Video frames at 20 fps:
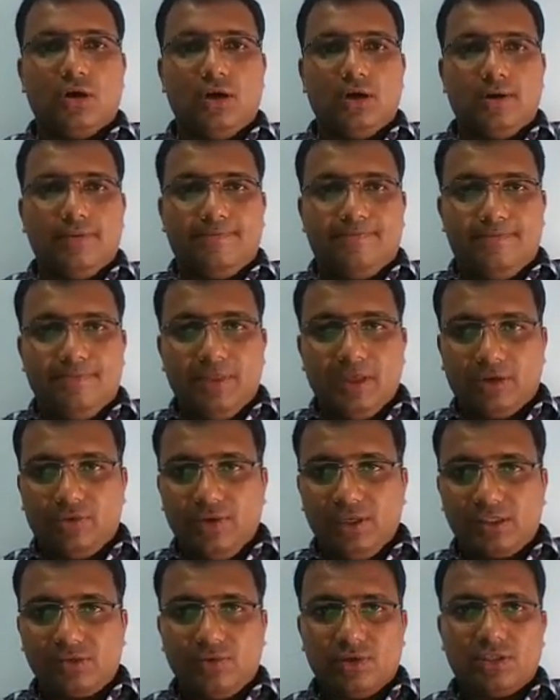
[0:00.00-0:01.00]

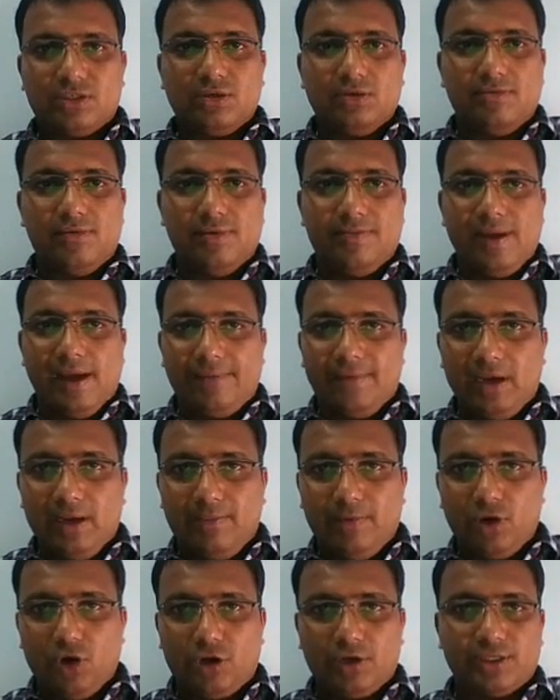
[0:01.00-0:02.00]
So the quiz question
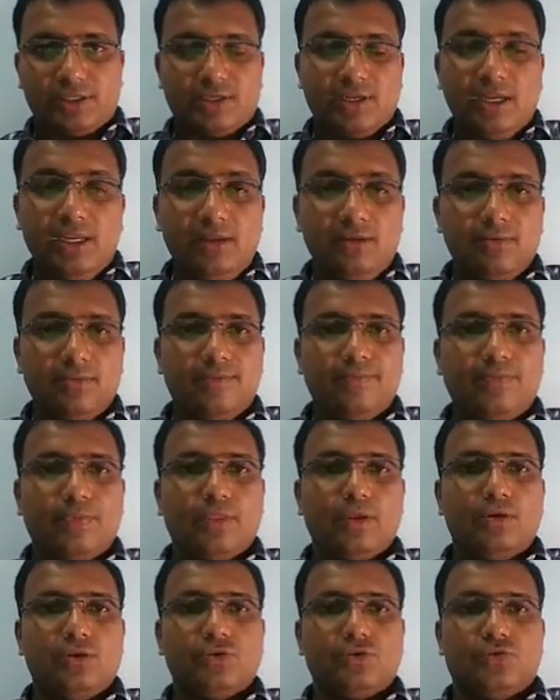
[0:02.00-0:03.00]
will be available on a
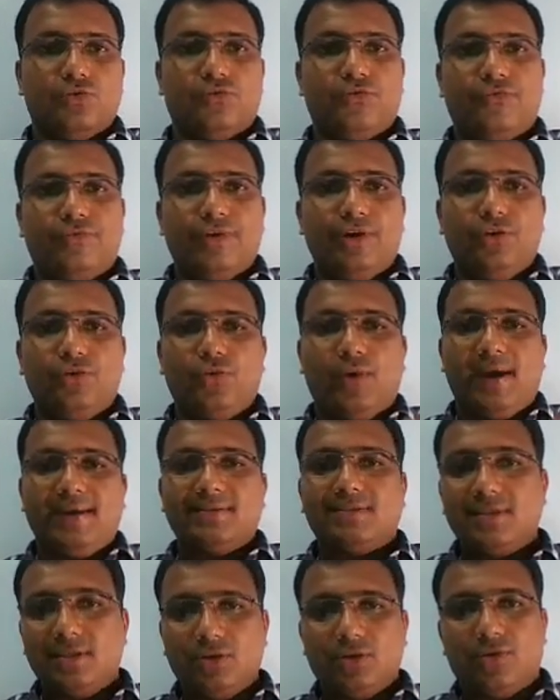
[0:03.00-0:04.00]
screen. So
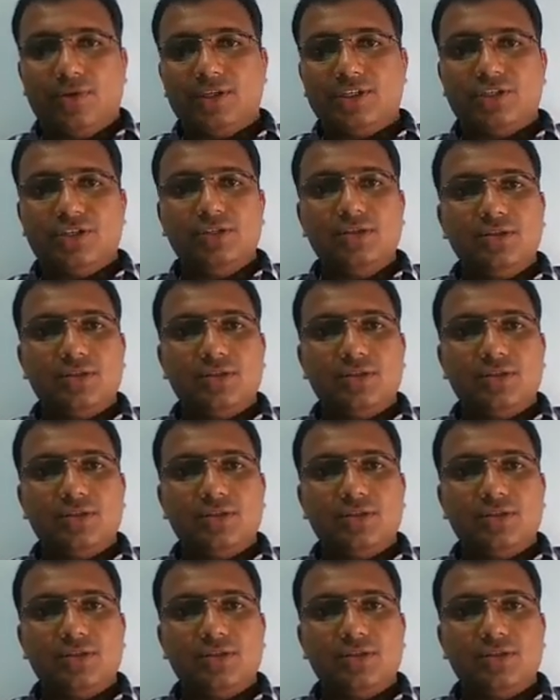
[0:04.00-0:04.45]
we need to answer